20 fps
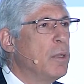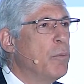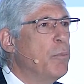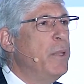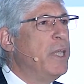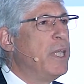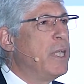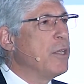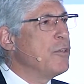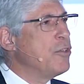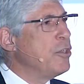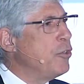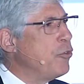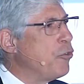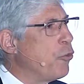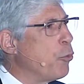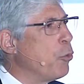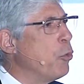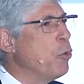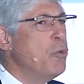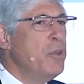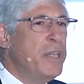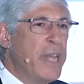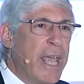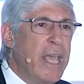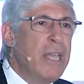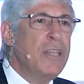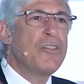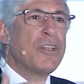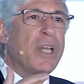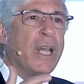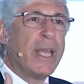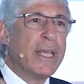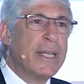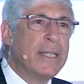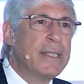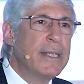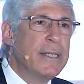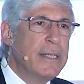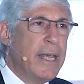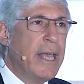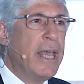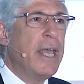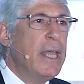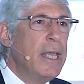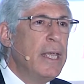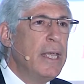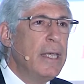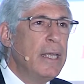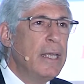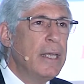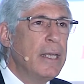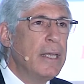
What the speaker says: because it's through days like today